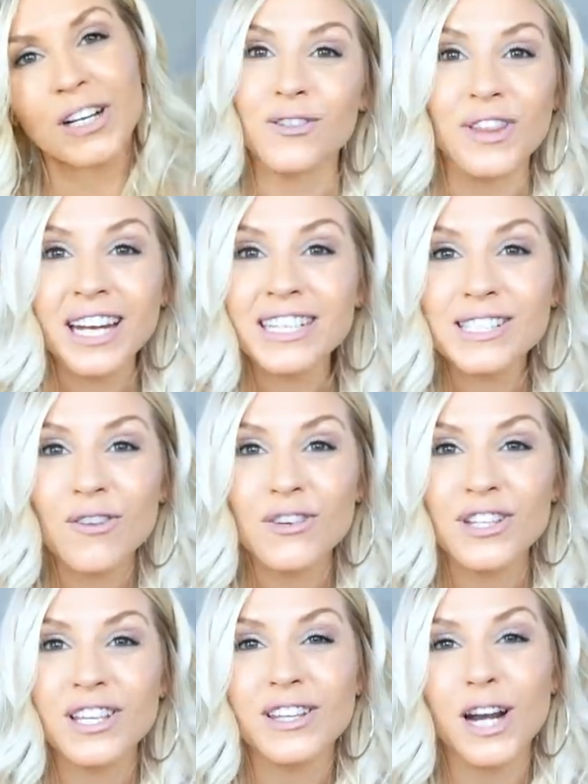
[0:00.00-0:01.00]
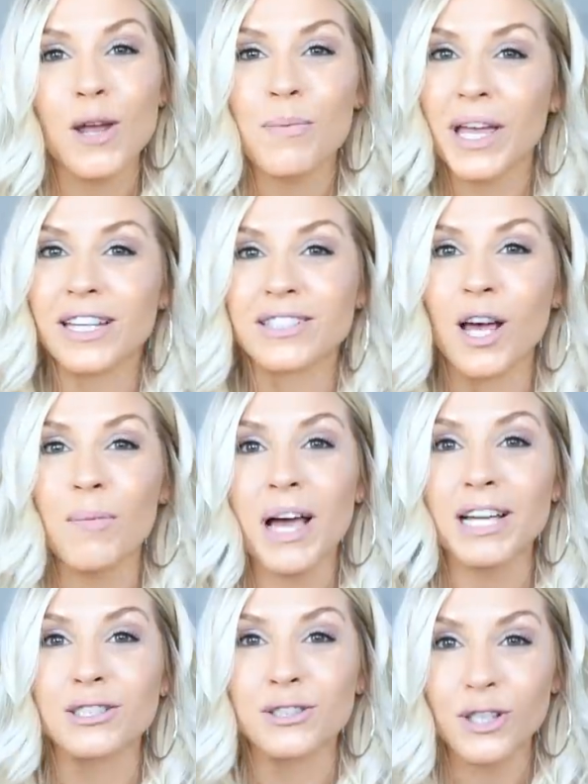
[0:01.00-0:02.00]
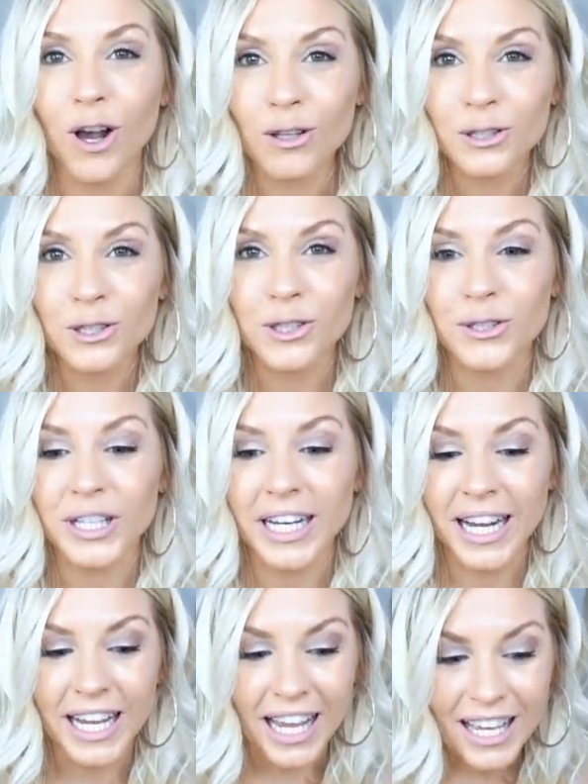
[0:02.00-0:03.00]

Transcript: So that is everything that I picked up at Dollar Tree.